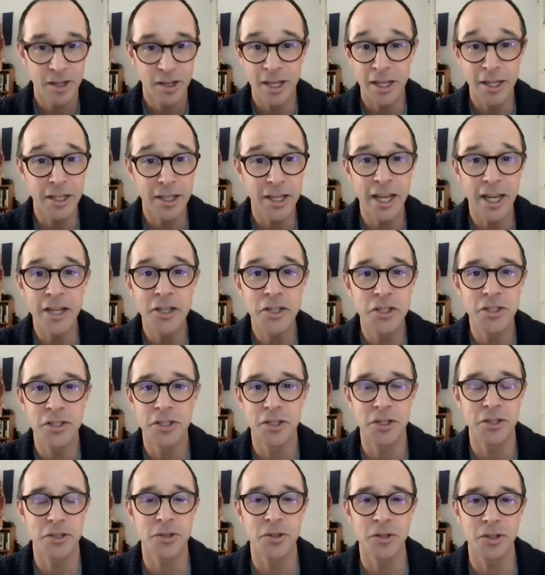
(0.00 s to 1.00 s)
engages
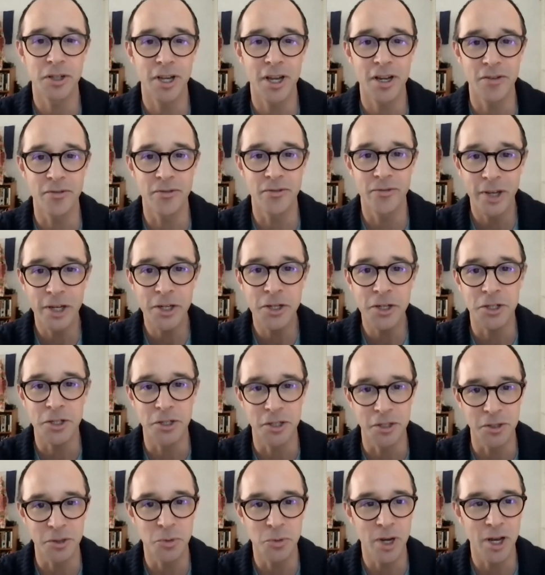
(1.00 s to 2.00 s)
in a certain kind of
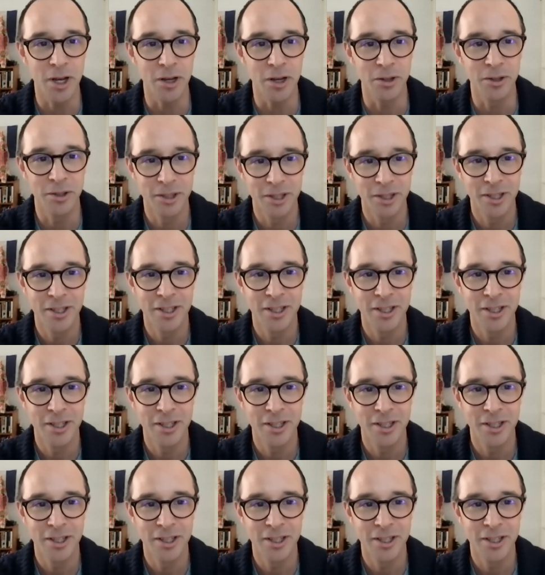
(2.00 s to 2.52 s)
fiction as well.